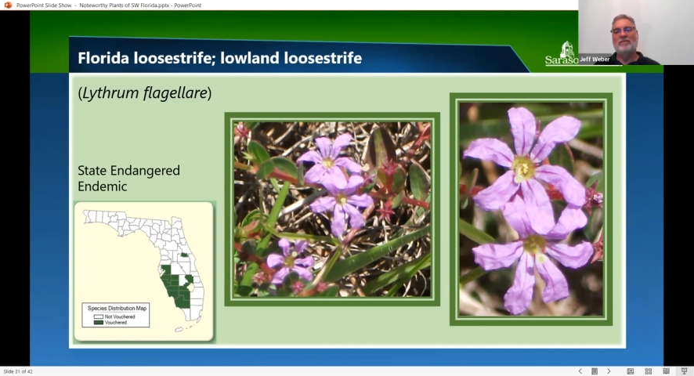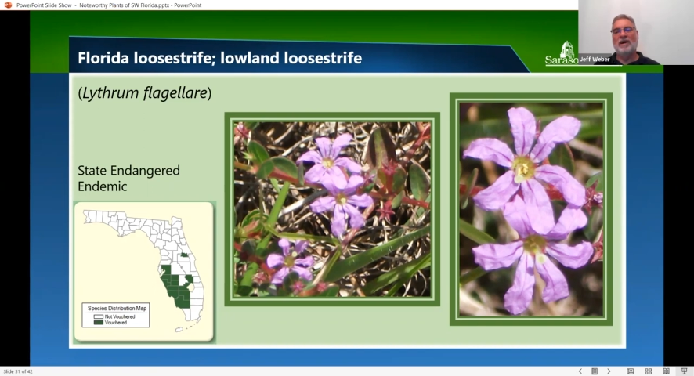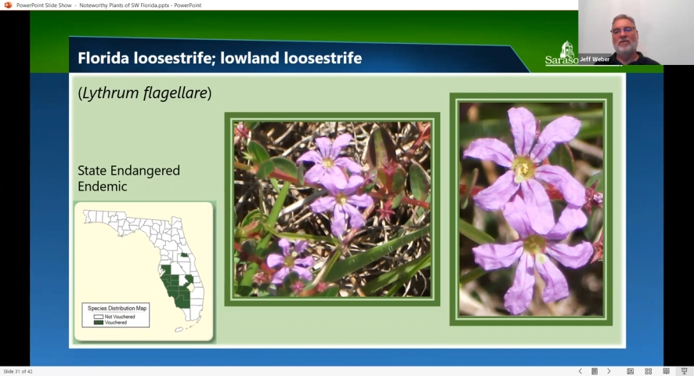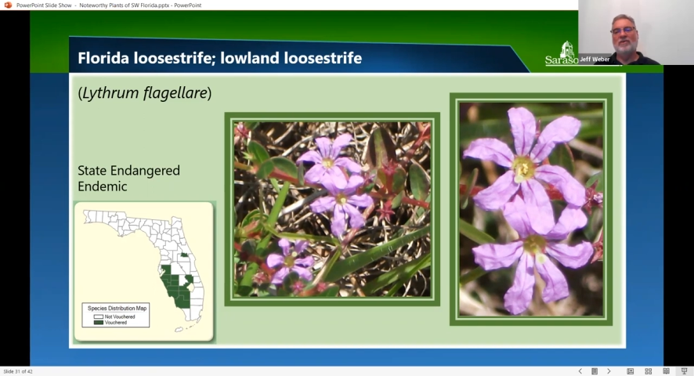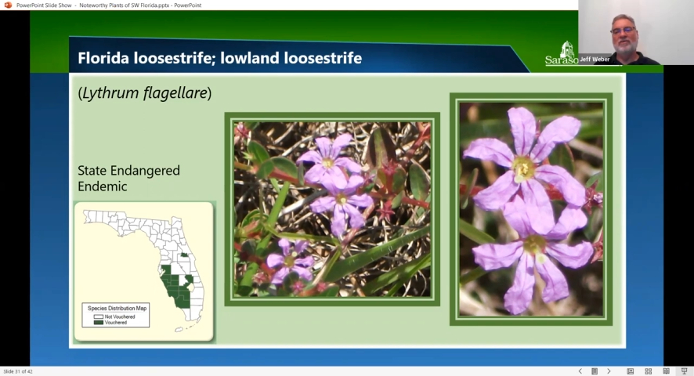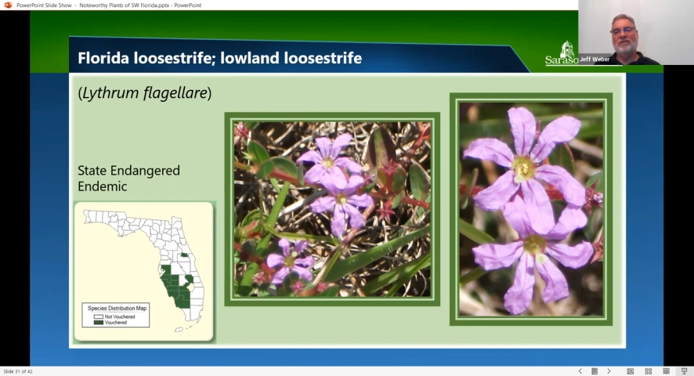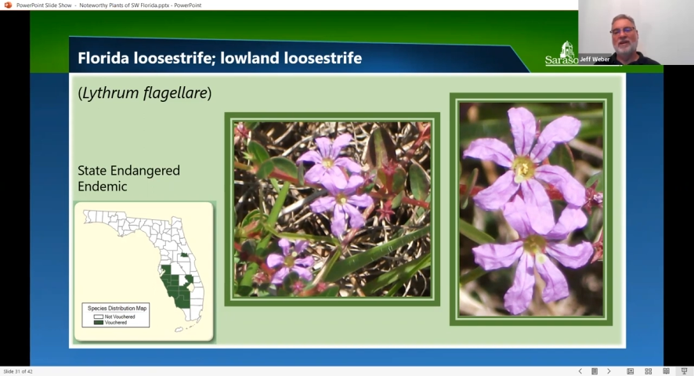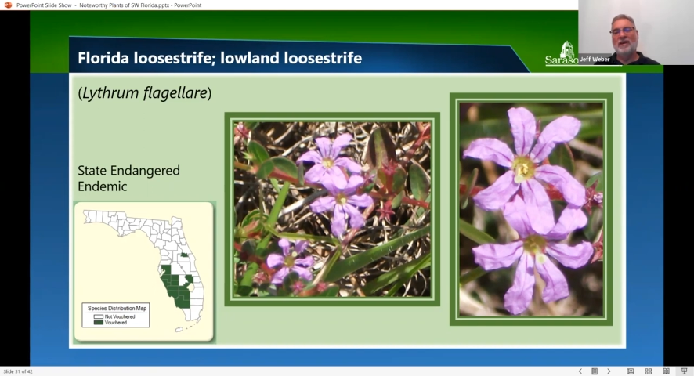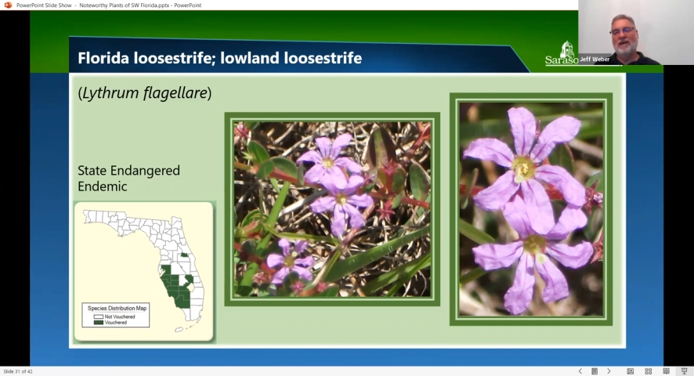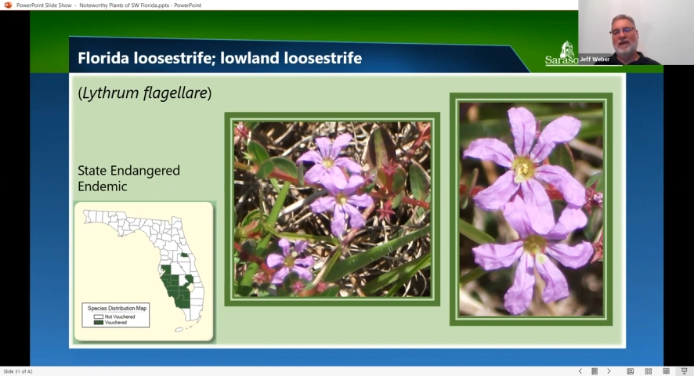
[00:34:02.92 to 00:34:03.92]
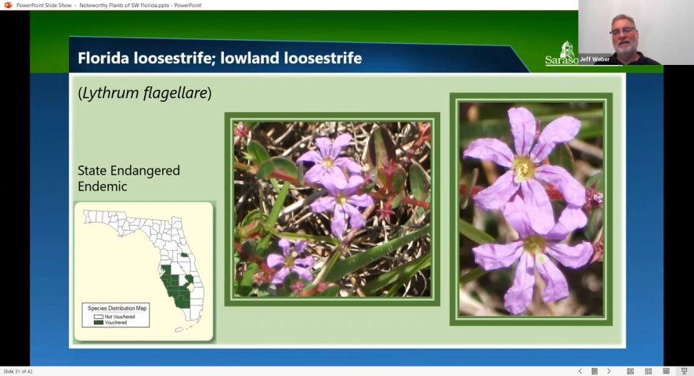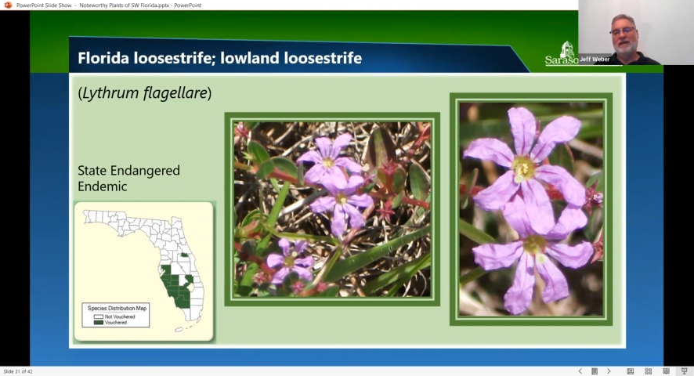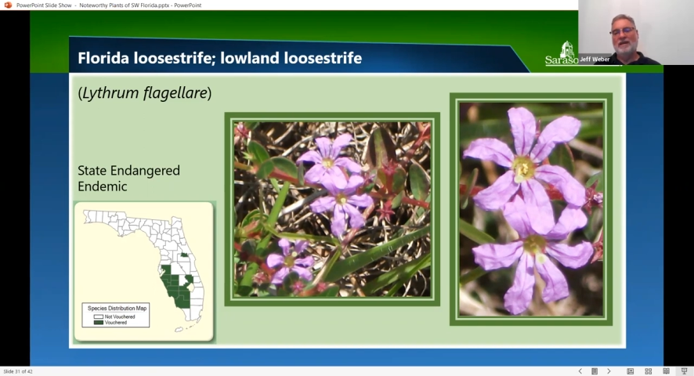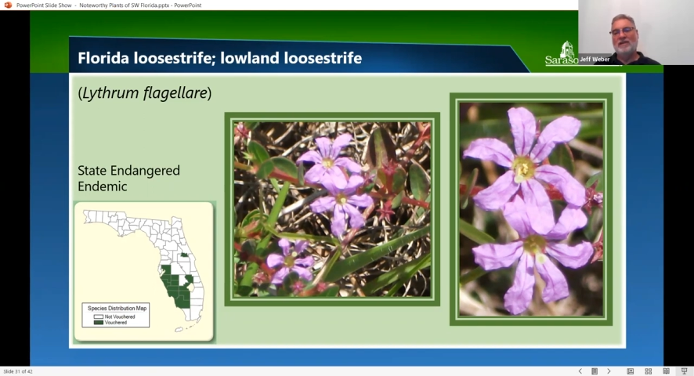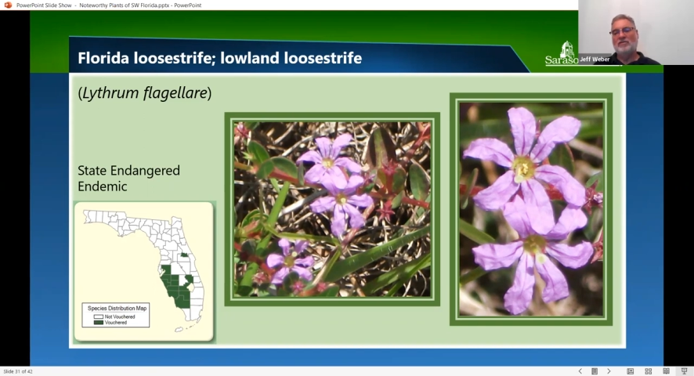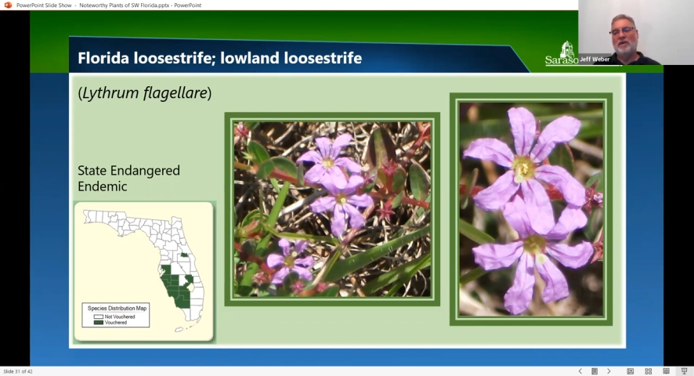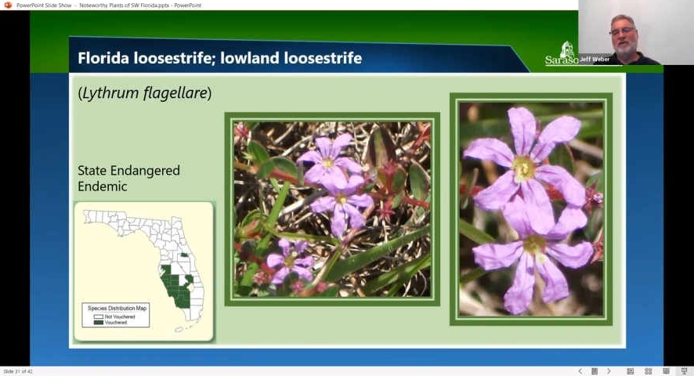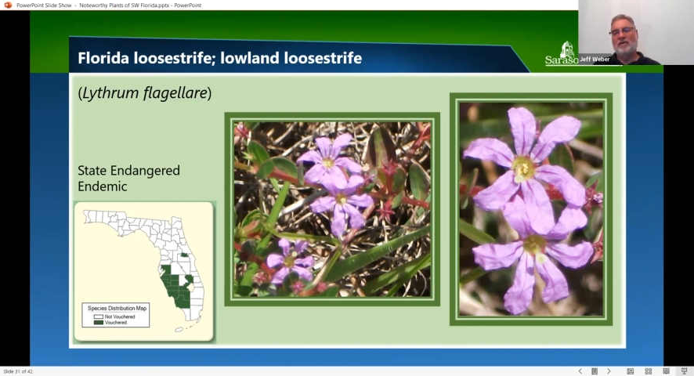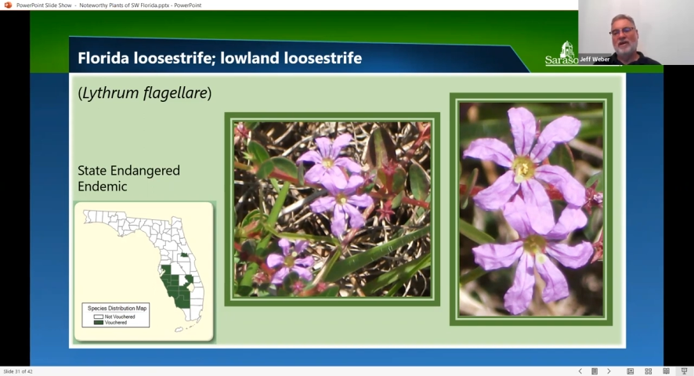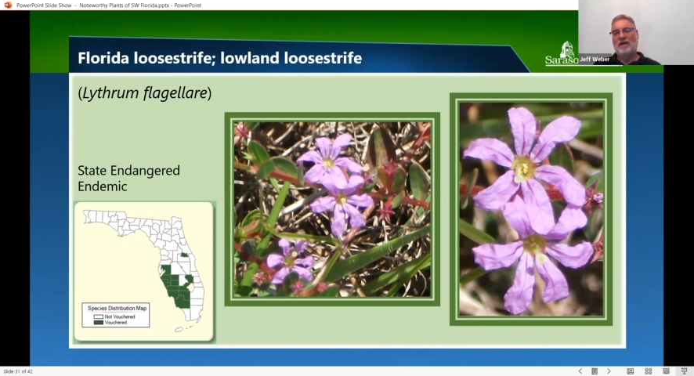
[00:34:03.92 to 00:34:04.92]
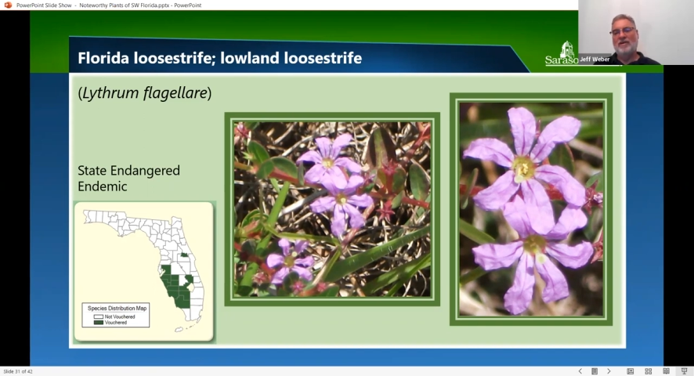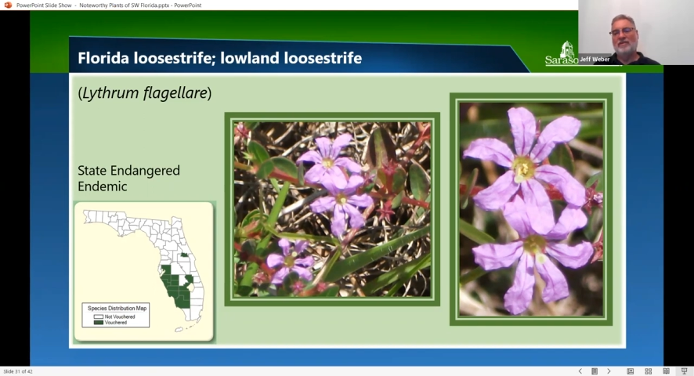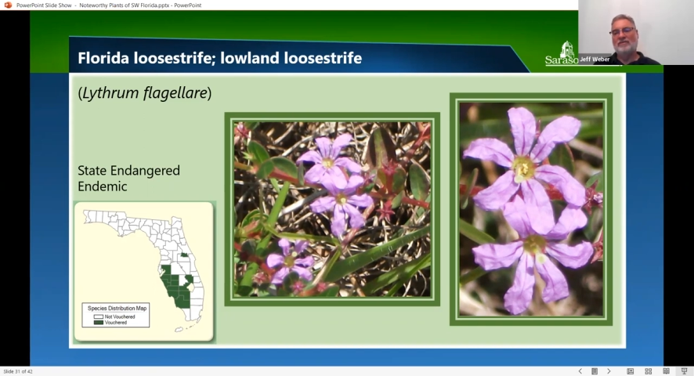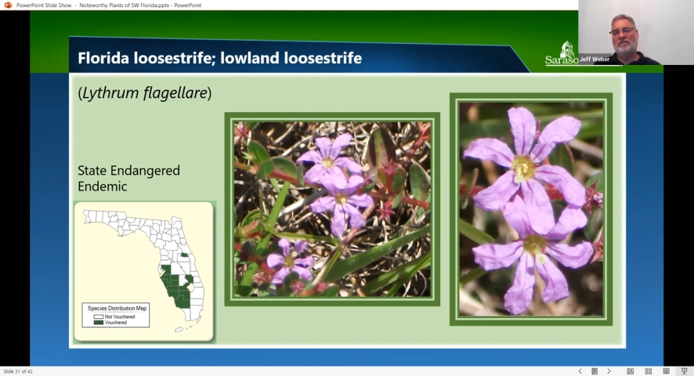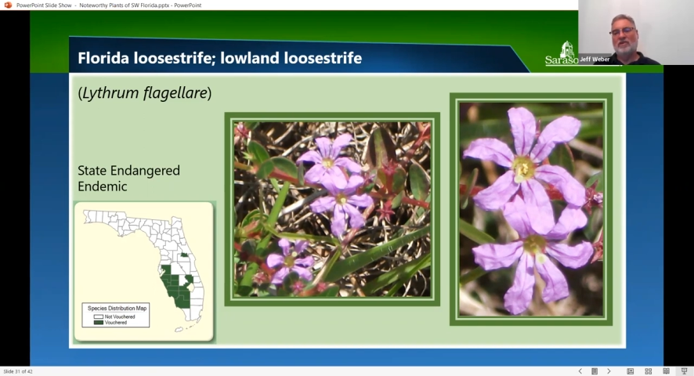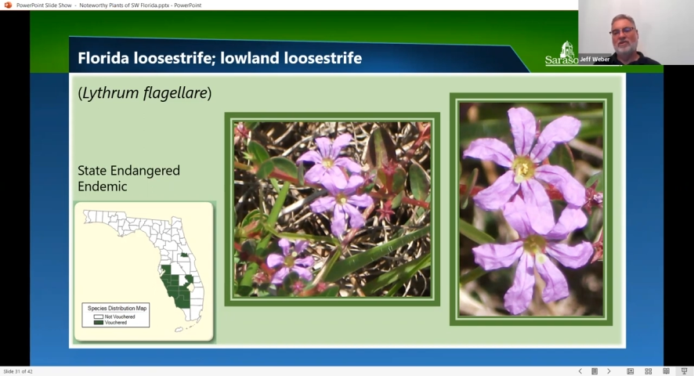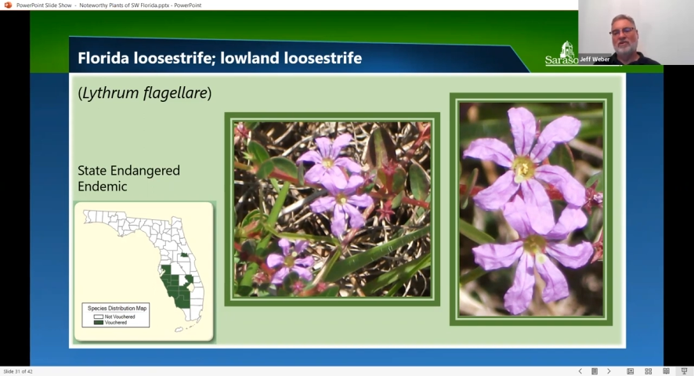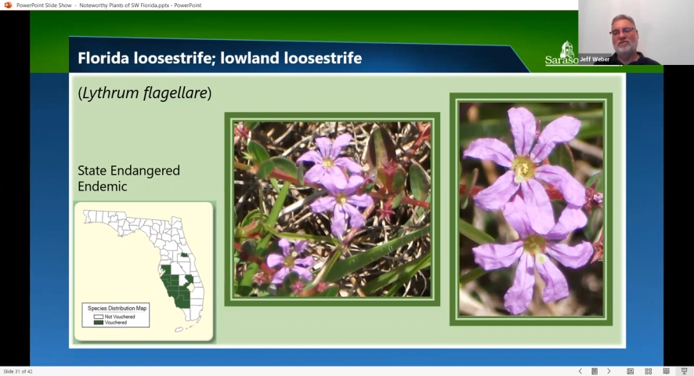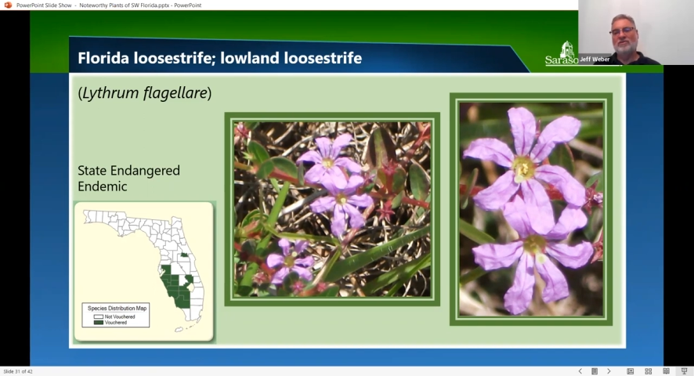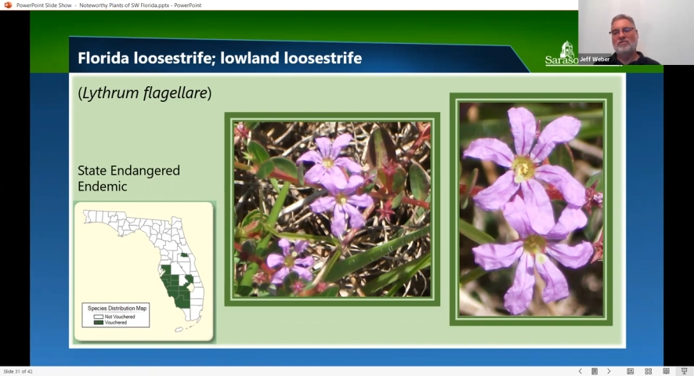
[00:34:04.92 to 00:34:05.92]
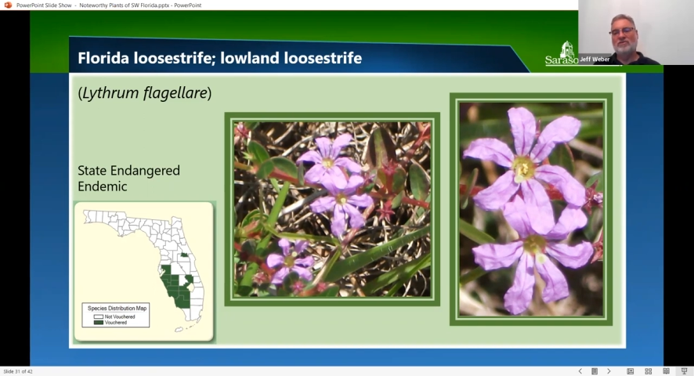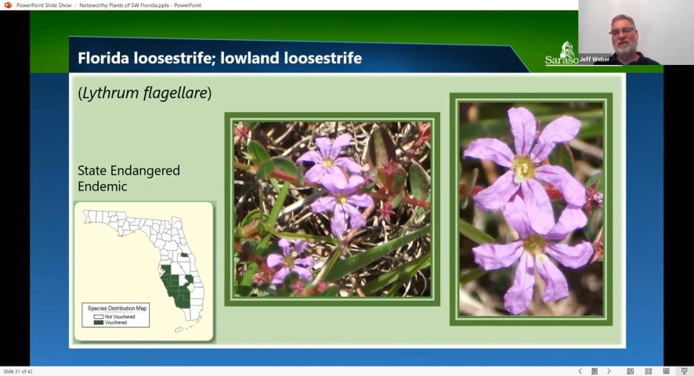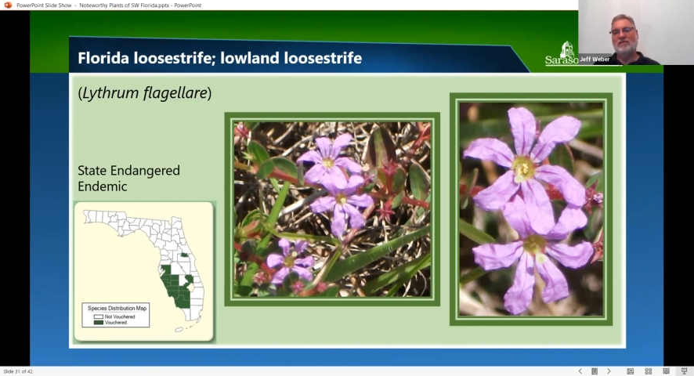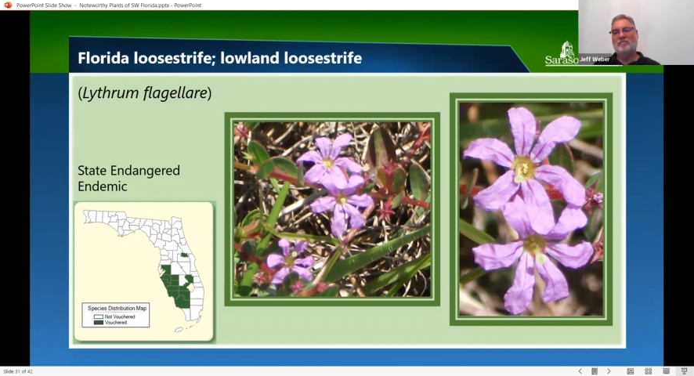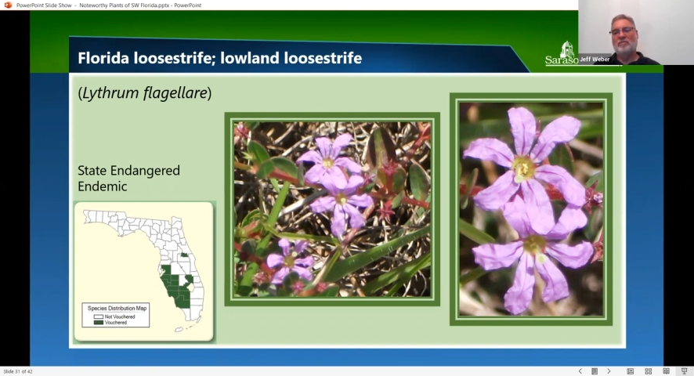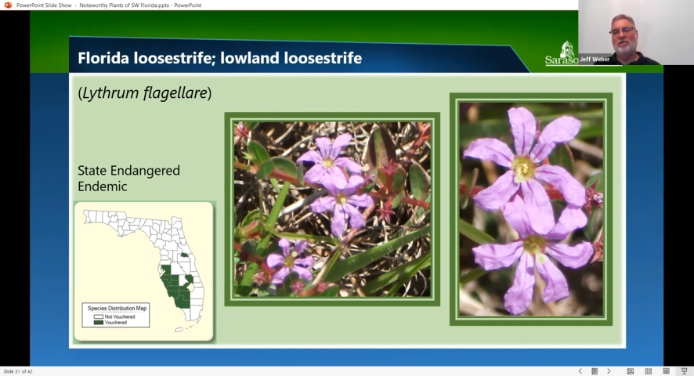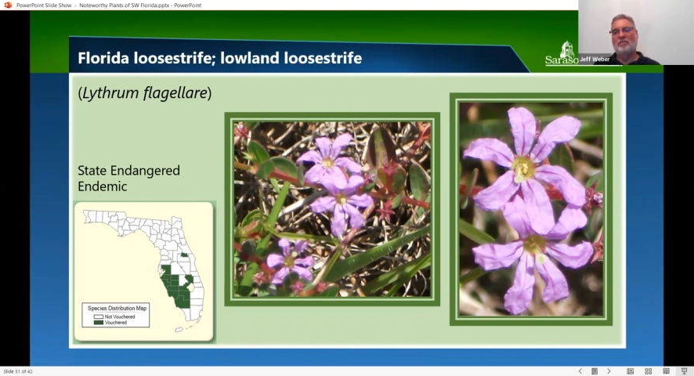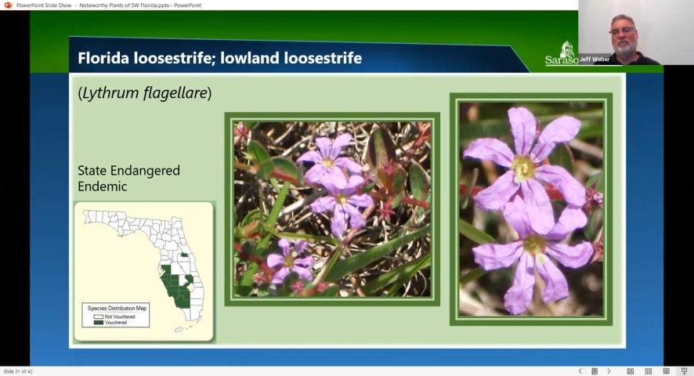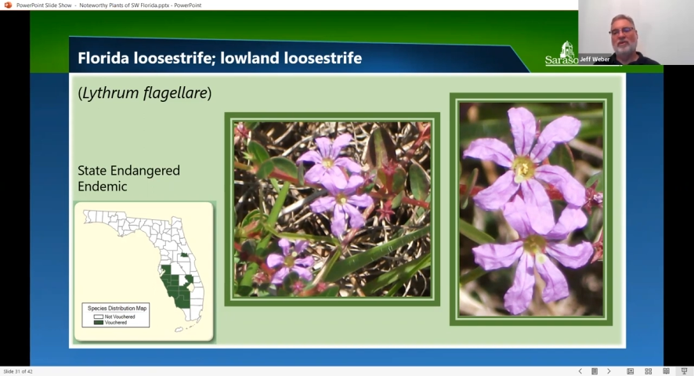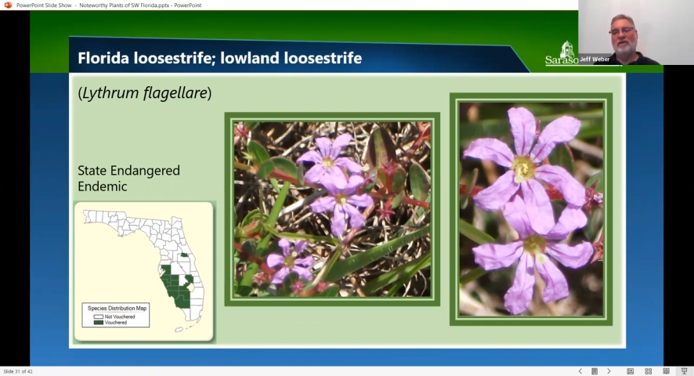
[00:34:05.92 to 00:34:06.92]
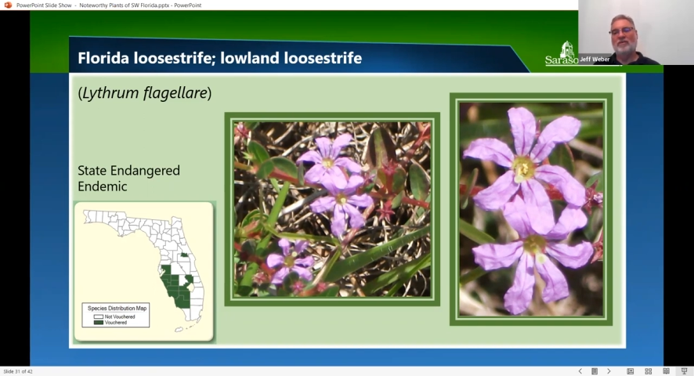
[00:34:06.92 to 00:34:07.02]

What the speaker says: No face is visible, so there are no lips to read.